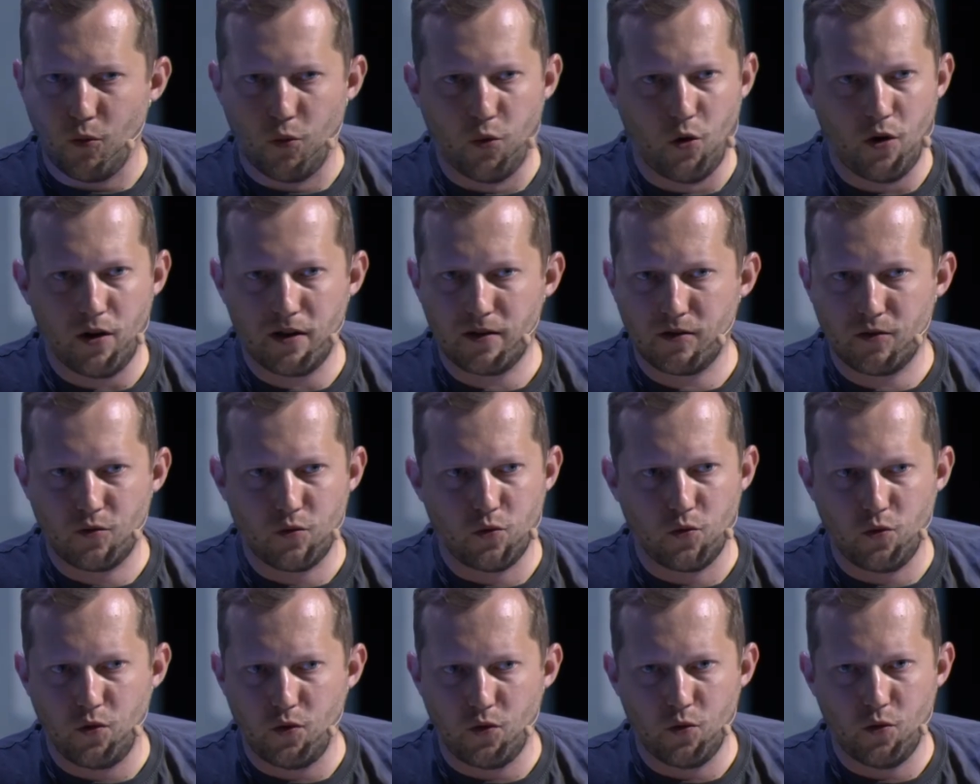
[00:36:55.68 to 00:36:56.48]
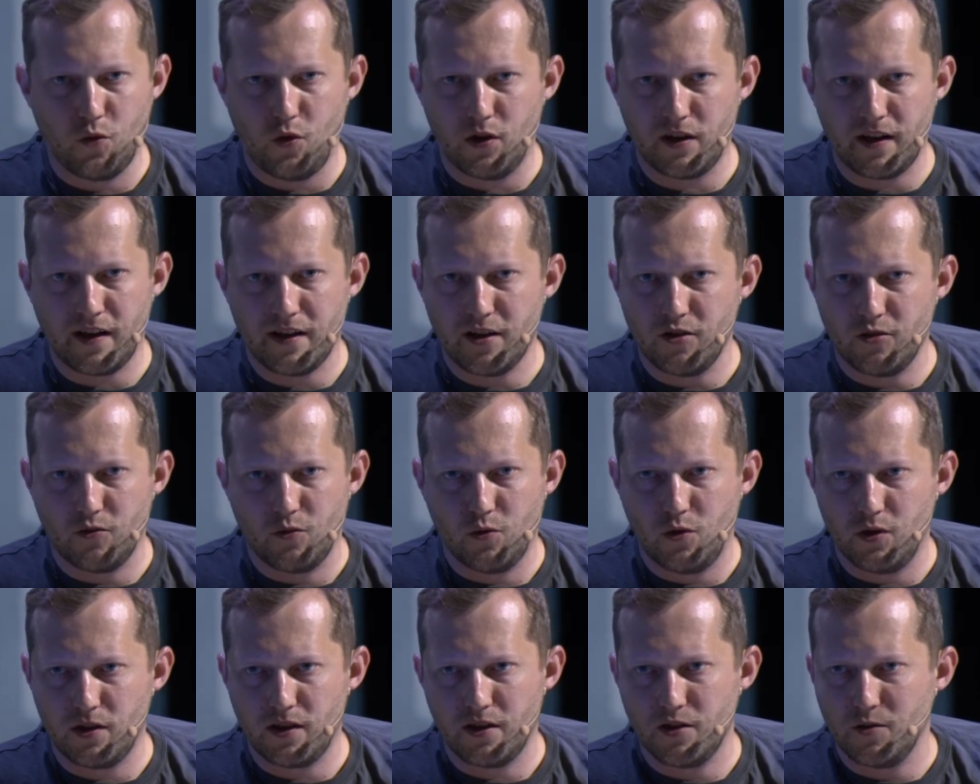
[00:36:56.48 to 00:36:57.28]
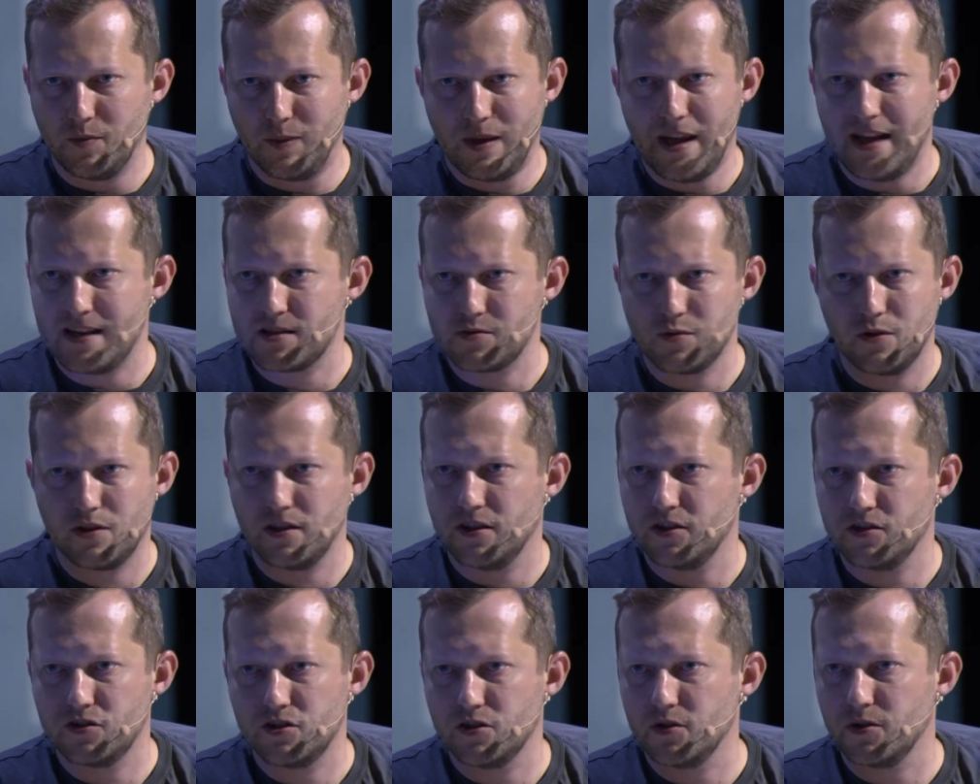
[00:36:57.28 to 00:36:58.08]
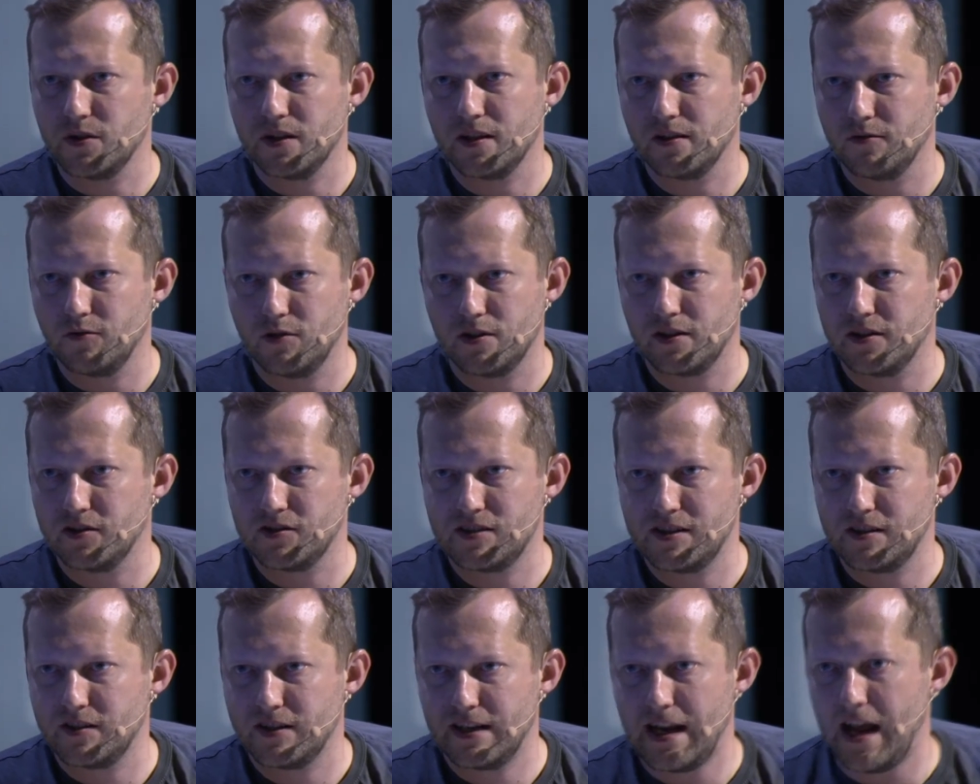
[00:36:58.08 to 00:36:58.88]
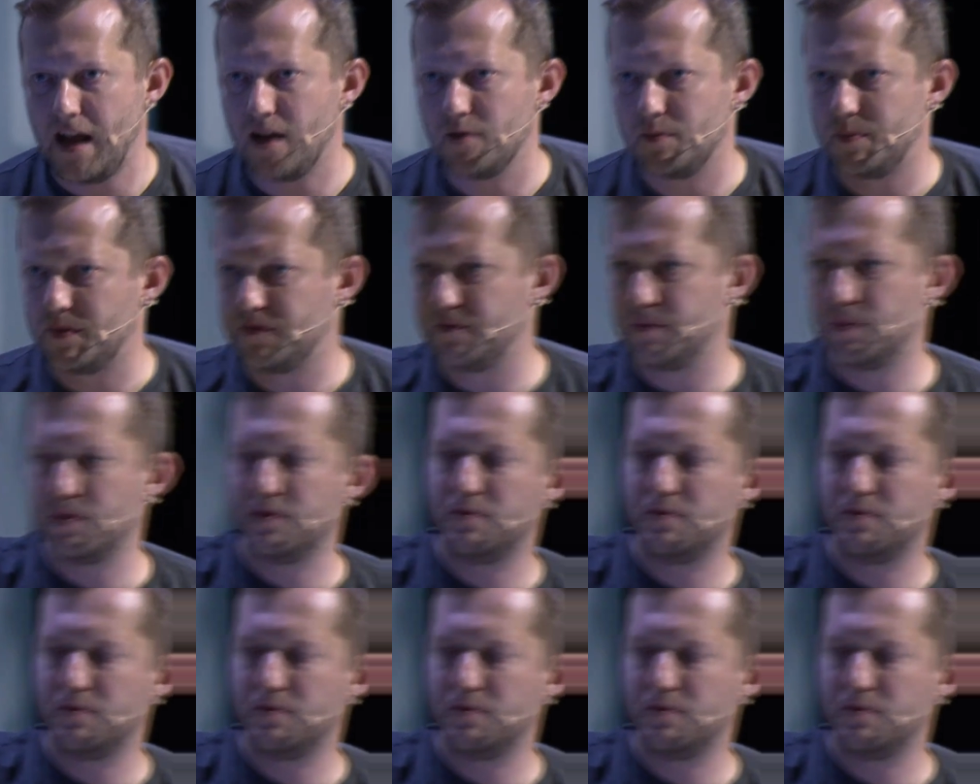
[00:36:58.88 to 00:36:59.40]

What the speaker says: What are your plans? What are you doing? What are you doing now